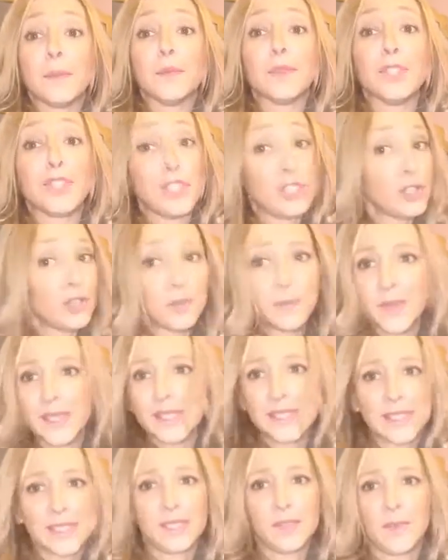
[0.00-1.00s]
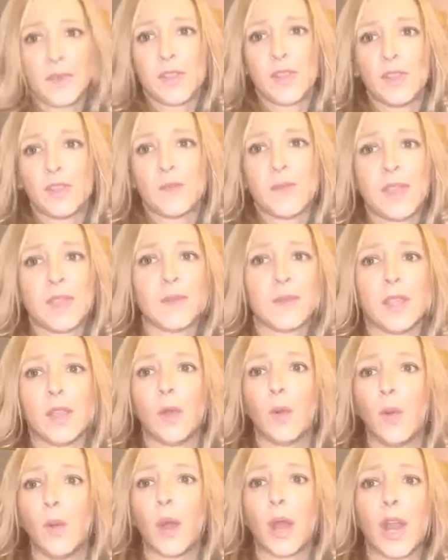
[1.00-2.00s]
do business with you maybe,
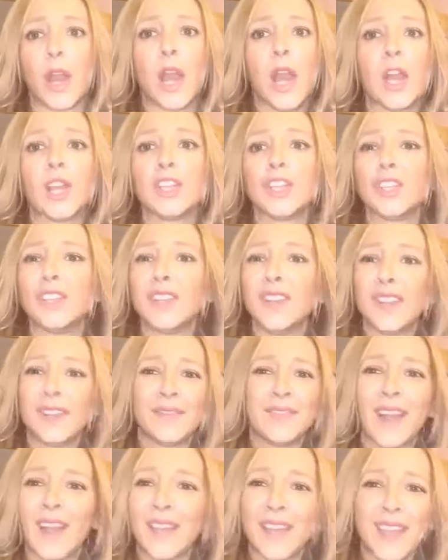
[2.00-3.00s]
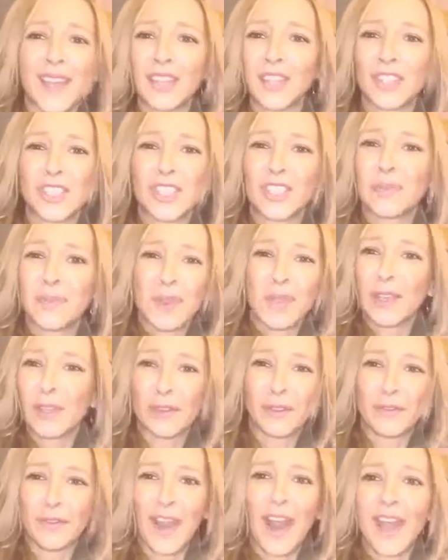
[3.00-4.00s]
or if nothing else, just be
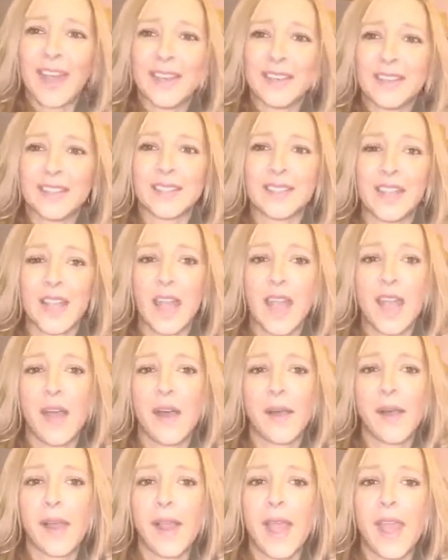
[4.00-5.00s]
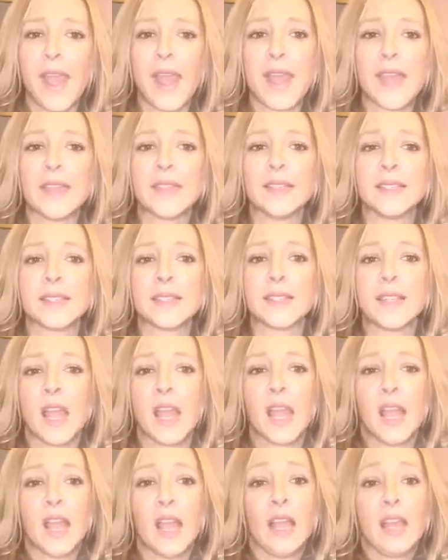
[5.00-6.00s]
your friend. And
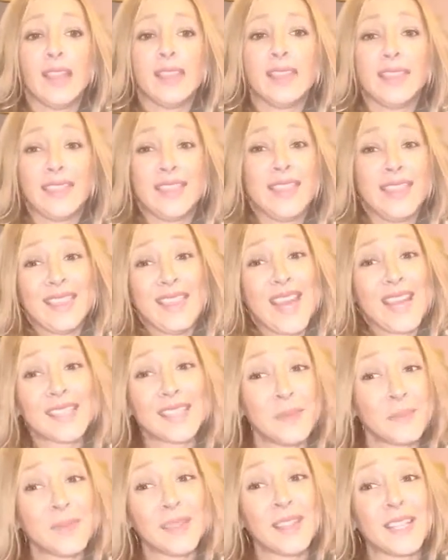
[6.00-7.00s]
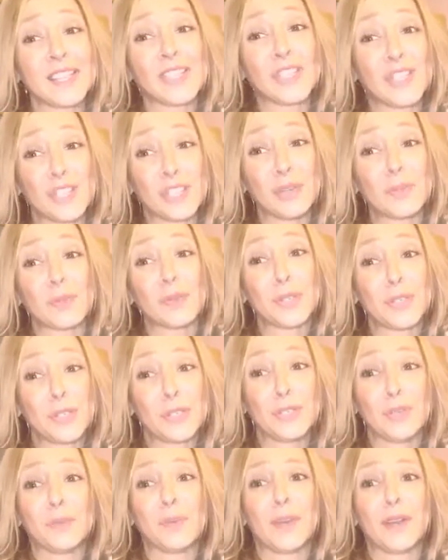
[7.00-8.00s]
that's something that's super,
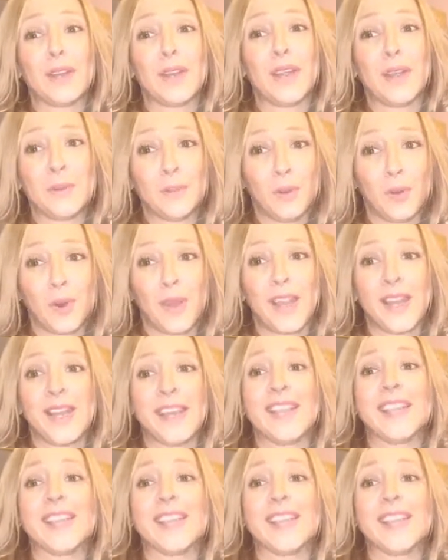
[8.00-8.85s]
super important.